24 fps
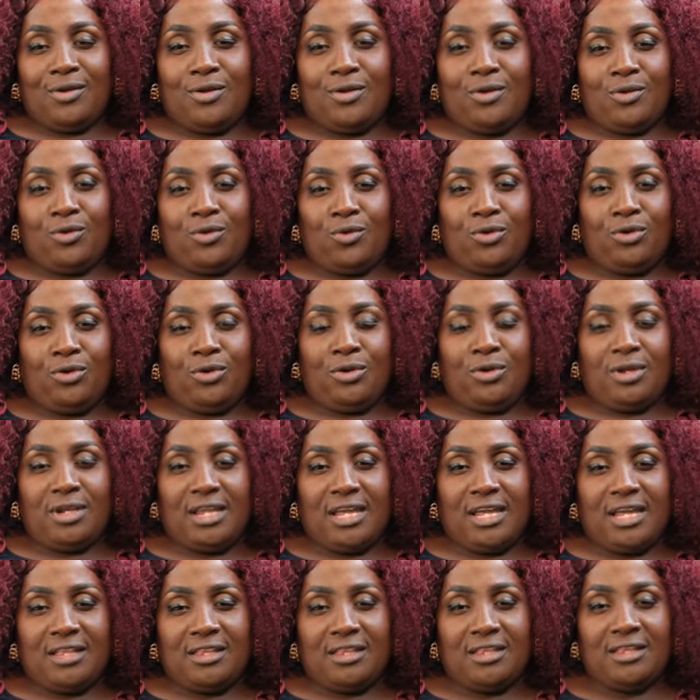Who know
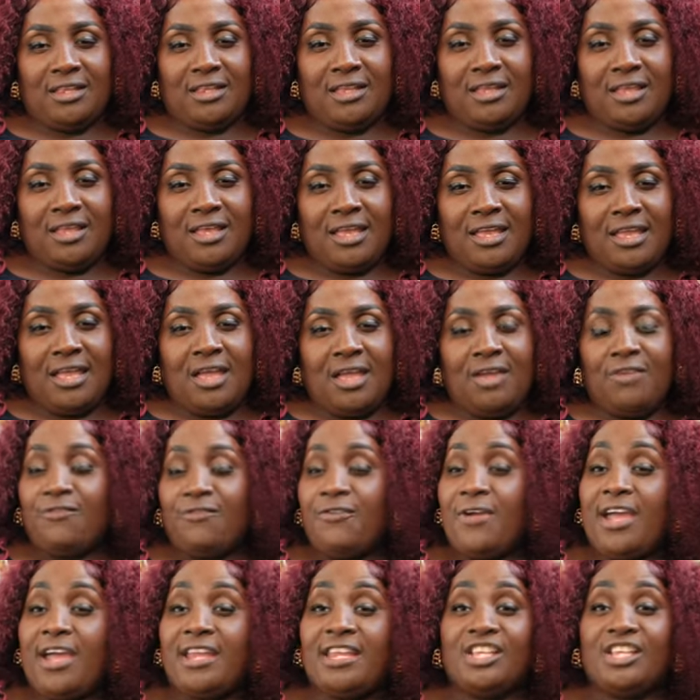that?
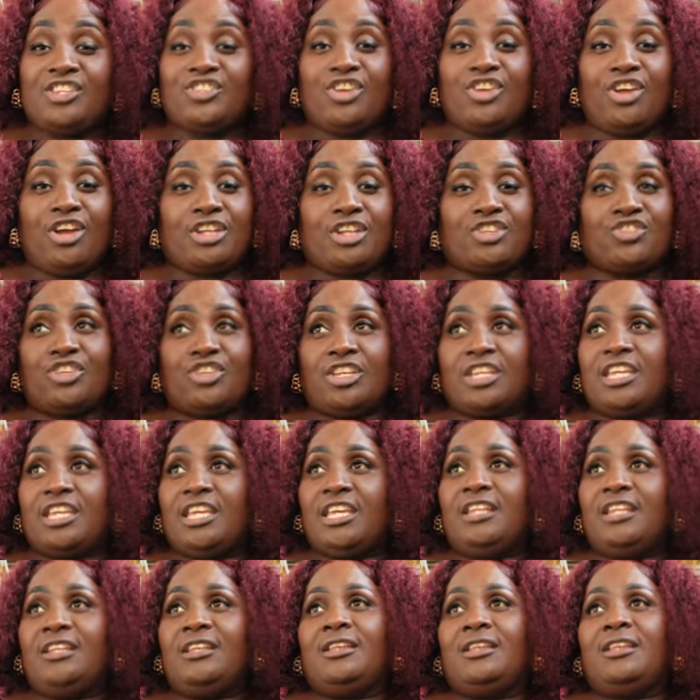Friday jerk
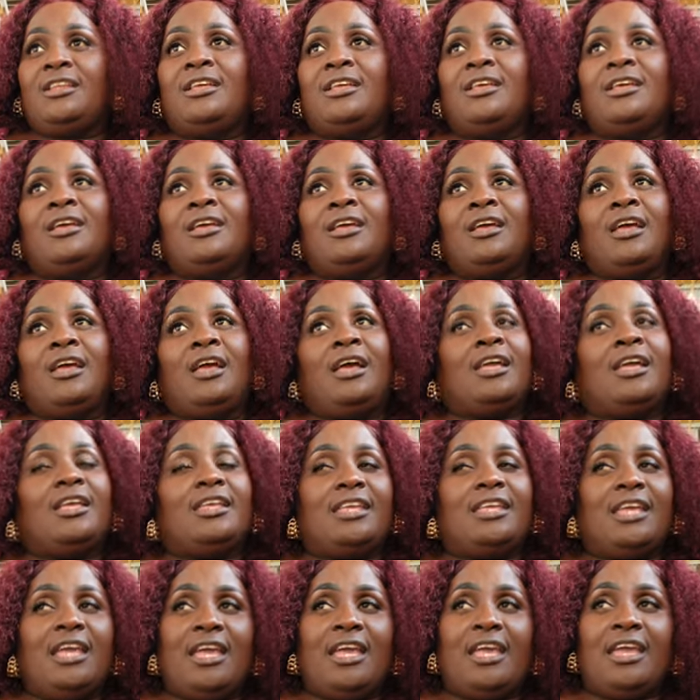chicken.
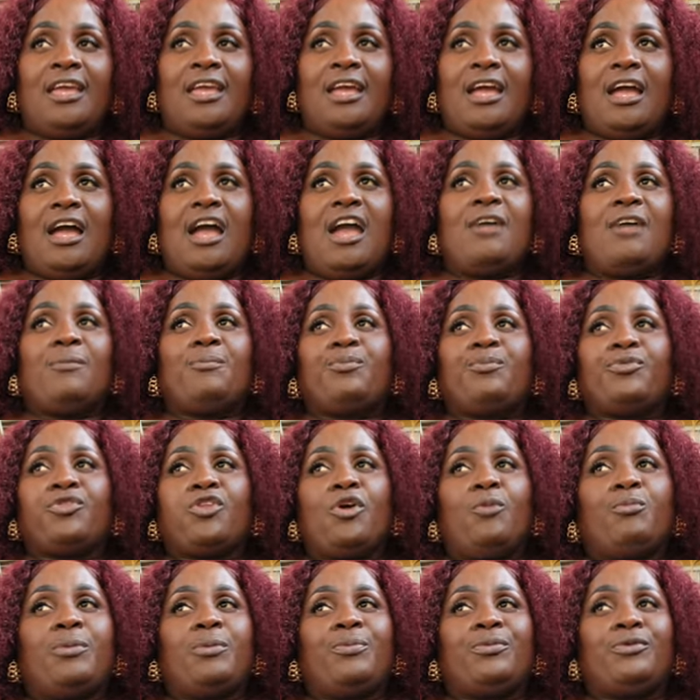Yeah, or some
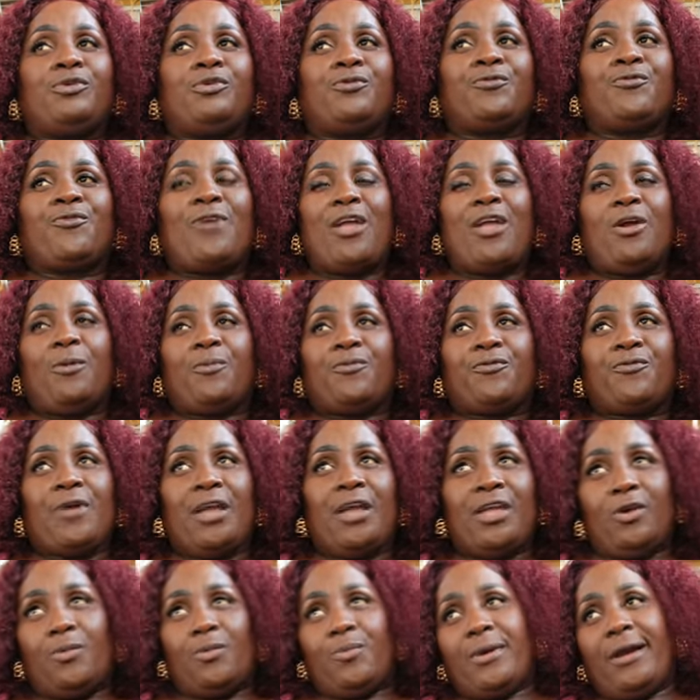people do fry up, fry
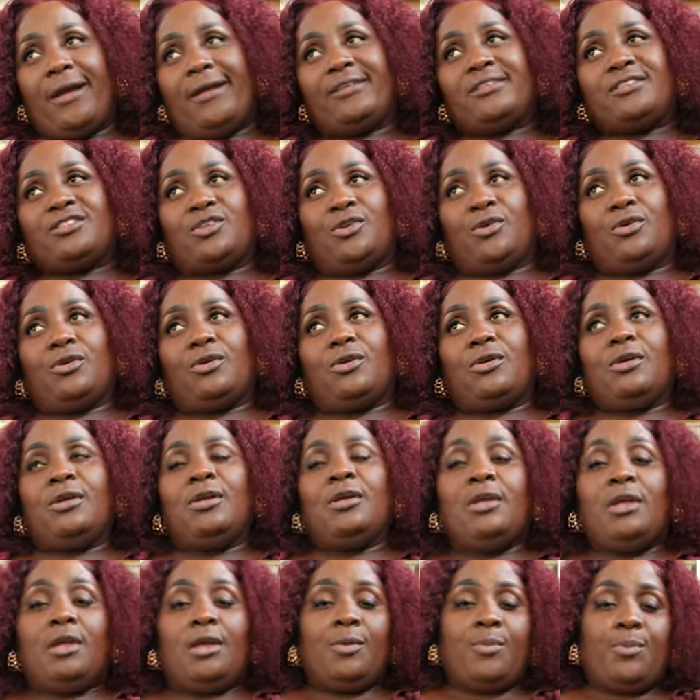up or some
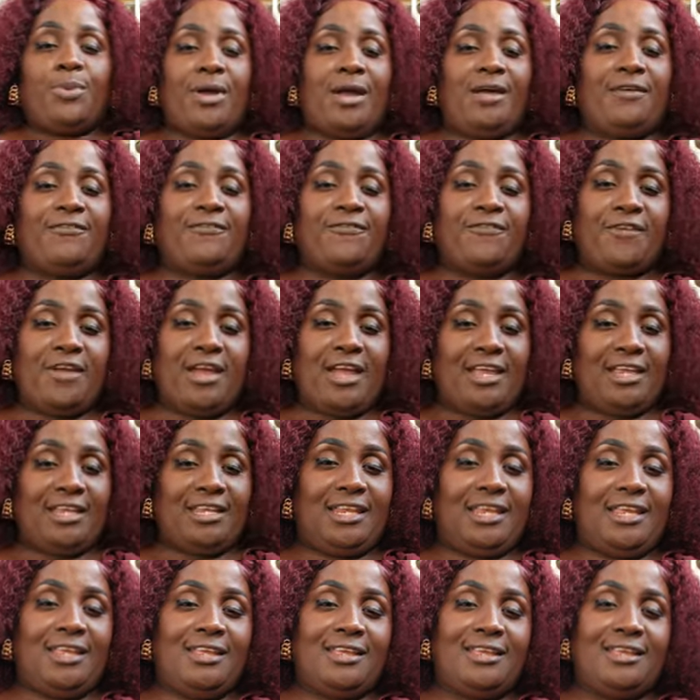on
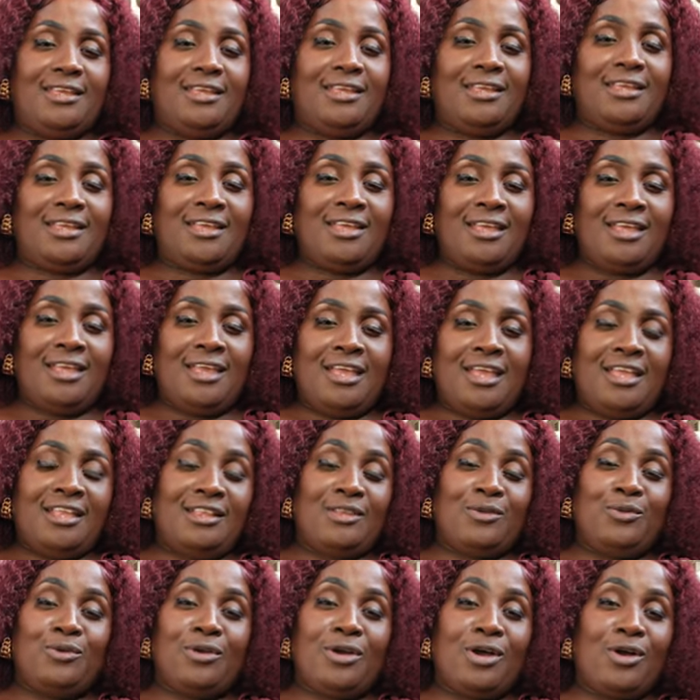Friday.
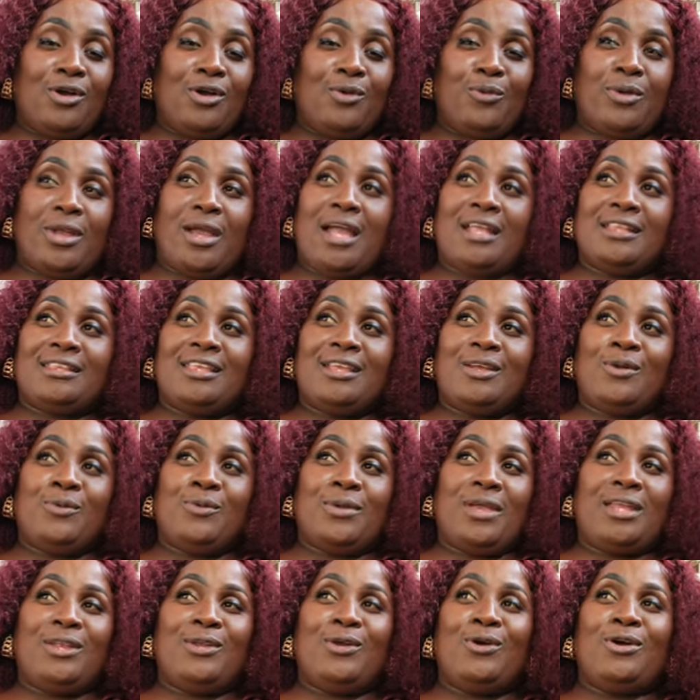Uh, I think we
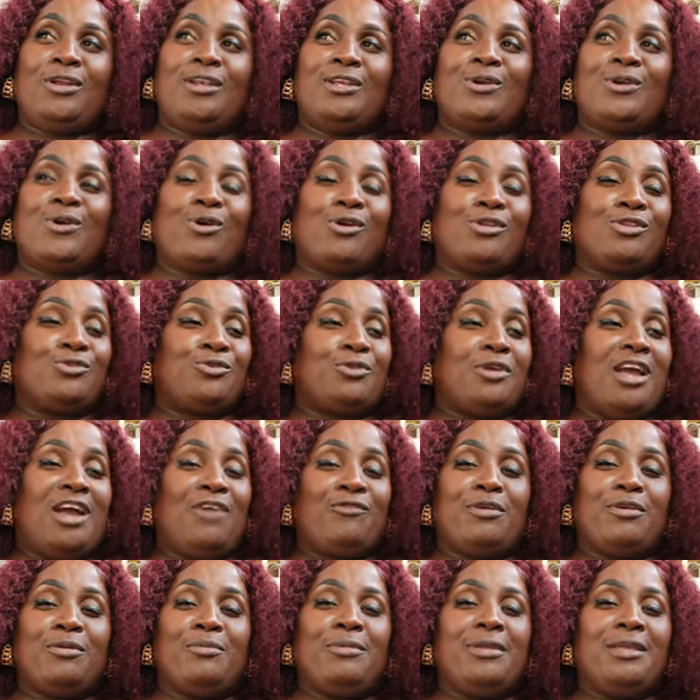are the only country have
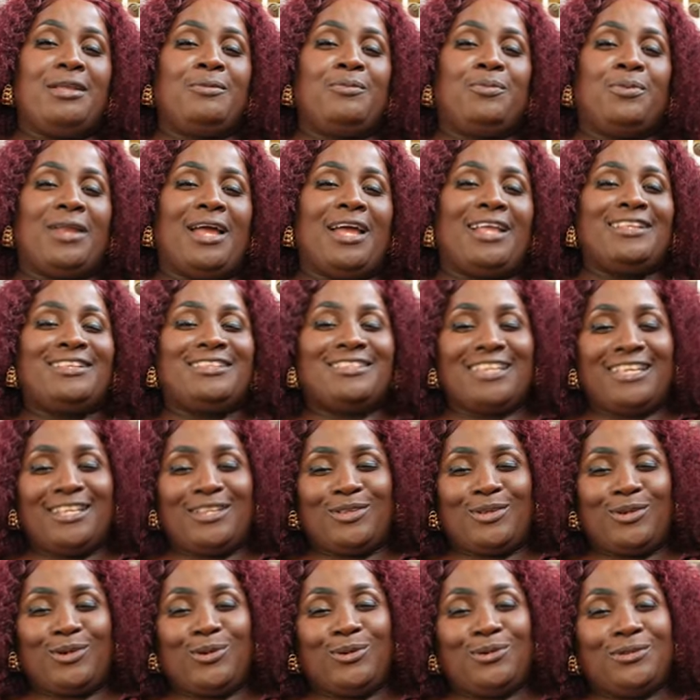a meal plan set
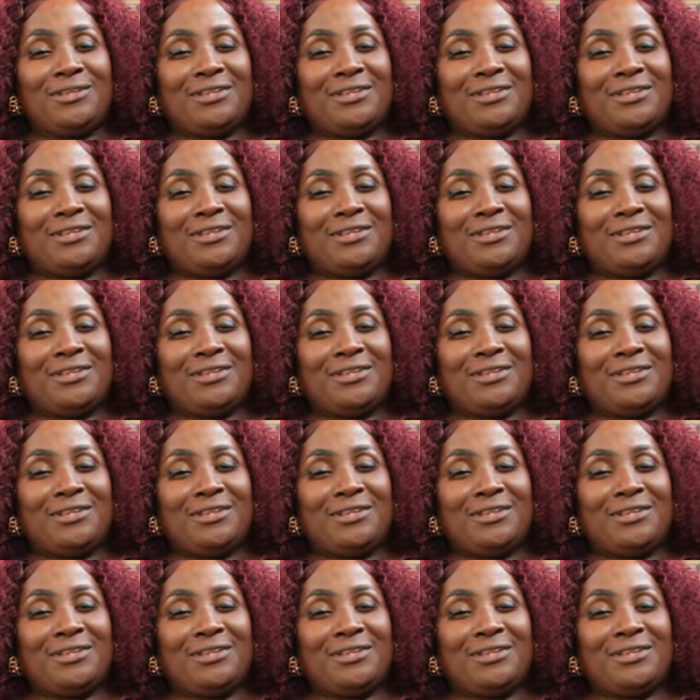out.